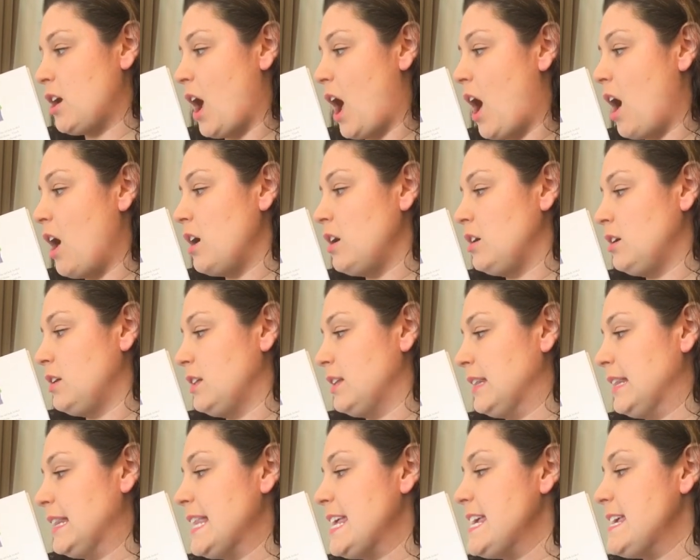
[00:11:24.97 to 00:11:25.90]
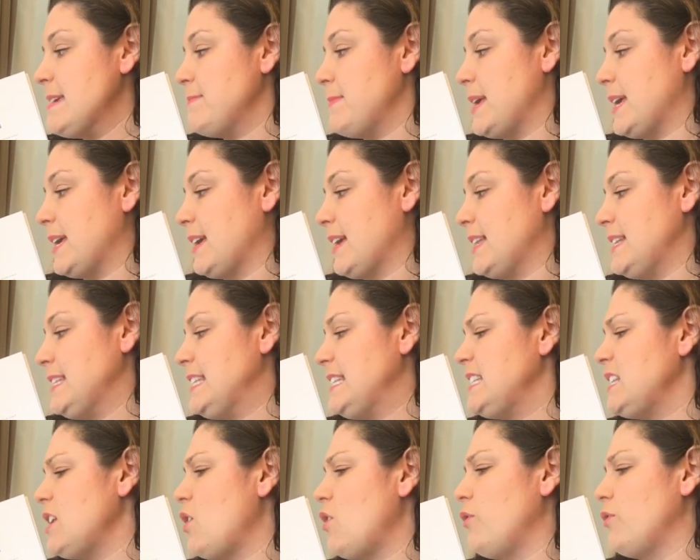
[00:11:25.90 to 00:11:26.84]
hung gleaming and
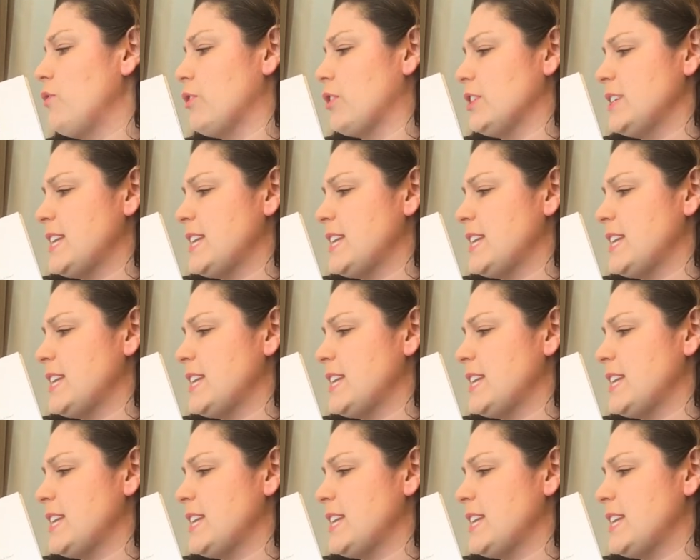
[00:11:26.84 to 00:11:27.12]
silver